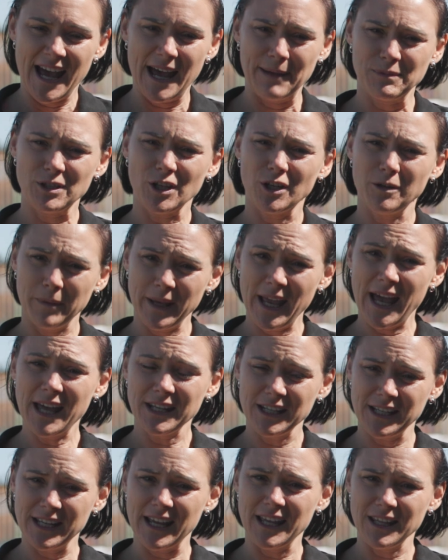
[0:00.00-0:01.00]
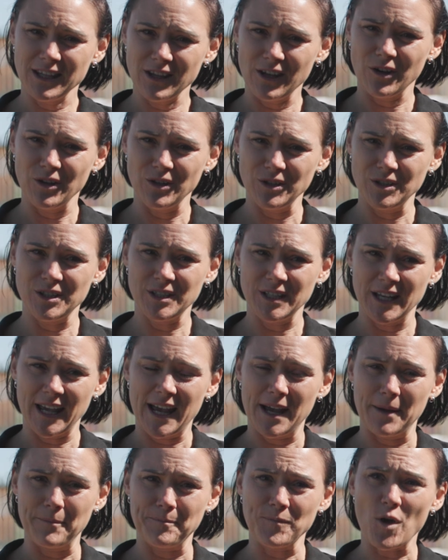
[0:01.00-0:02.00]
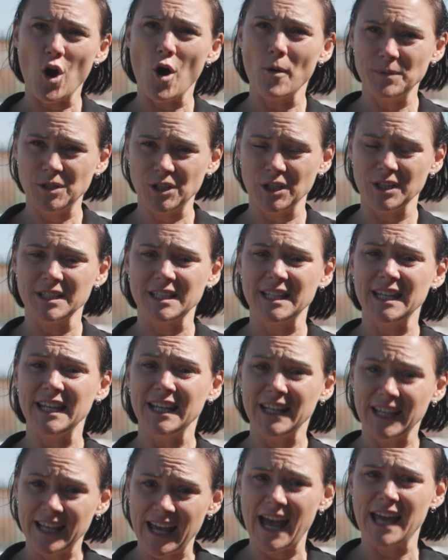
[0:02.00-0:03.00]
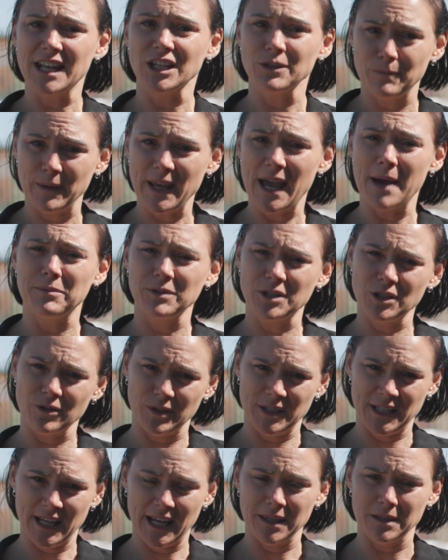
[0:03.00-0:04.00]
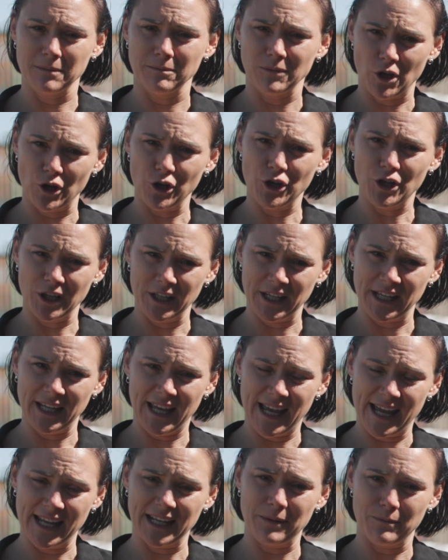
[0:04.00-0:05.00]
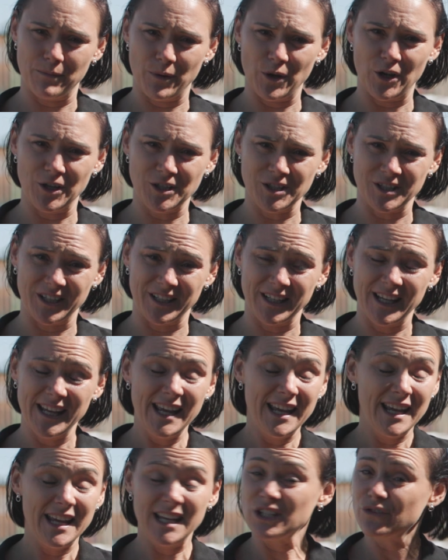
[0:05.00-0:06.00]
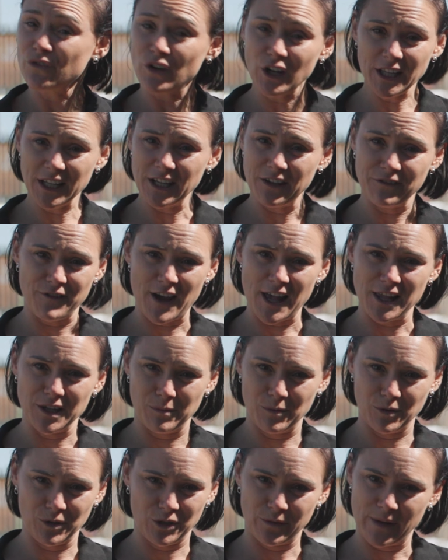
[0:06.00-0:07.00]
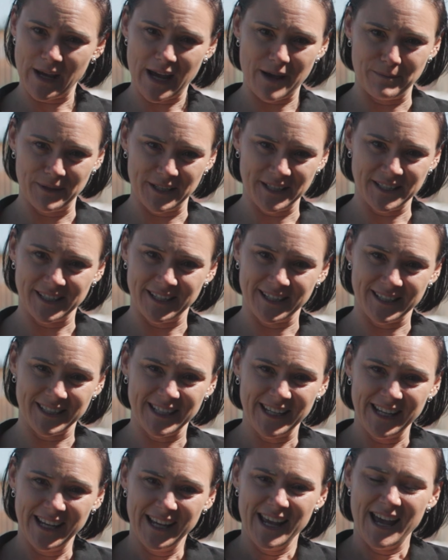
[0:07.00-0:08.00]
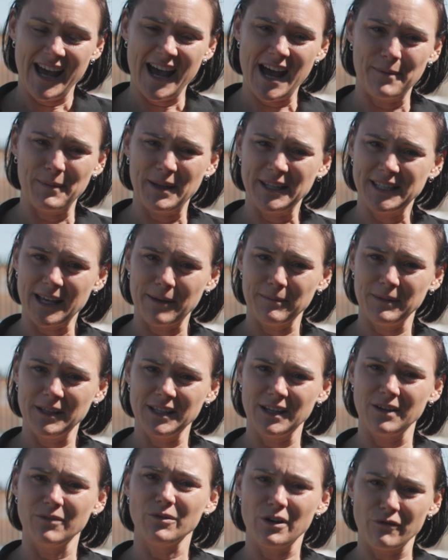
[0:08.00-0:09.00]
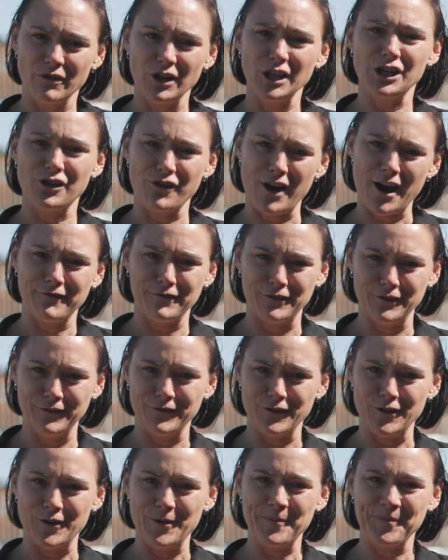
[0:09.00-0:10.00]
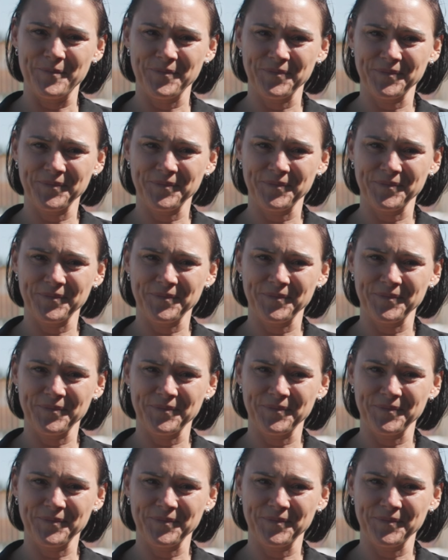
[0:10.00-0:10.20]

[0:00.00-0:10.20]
Um, so to be able to get those um, options here and be able to attend them locally and in person is really invaluable to our business um, and something that we're really grateful for